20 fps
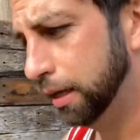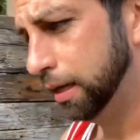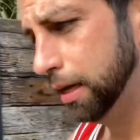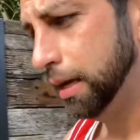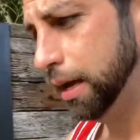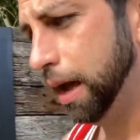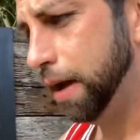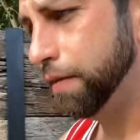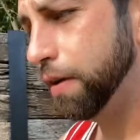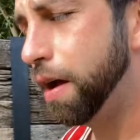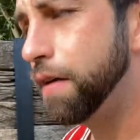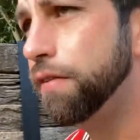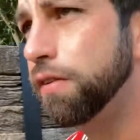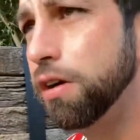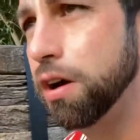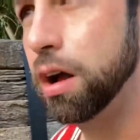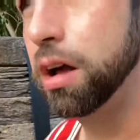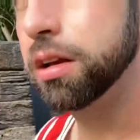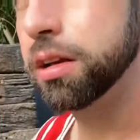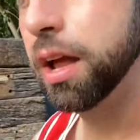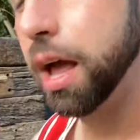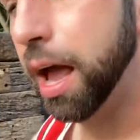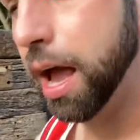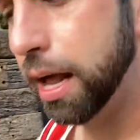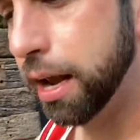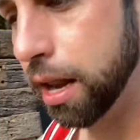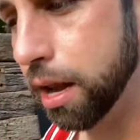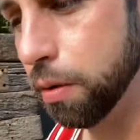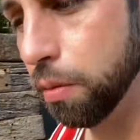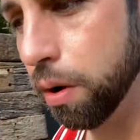Have I ever
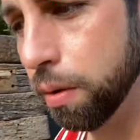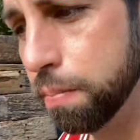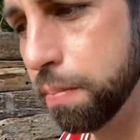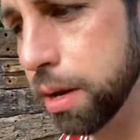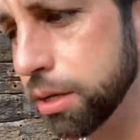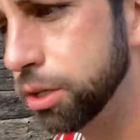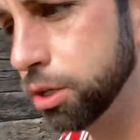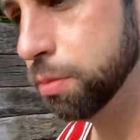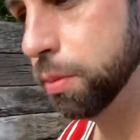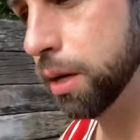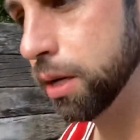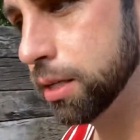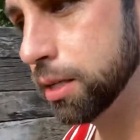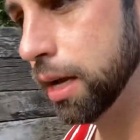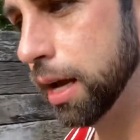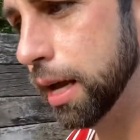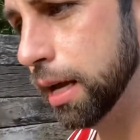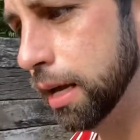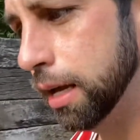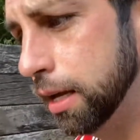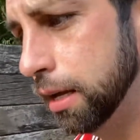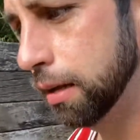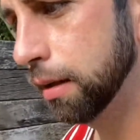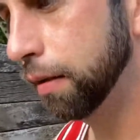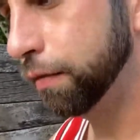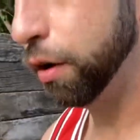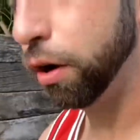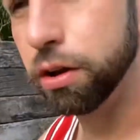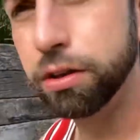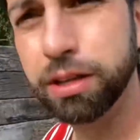had anyone message me and say,
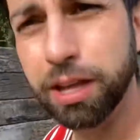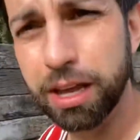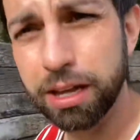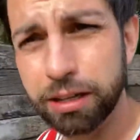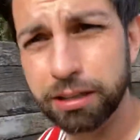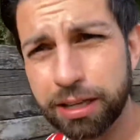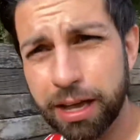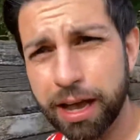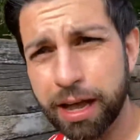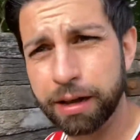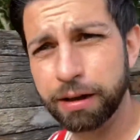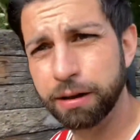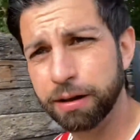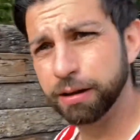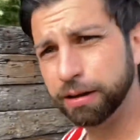I've got a deal, Dan,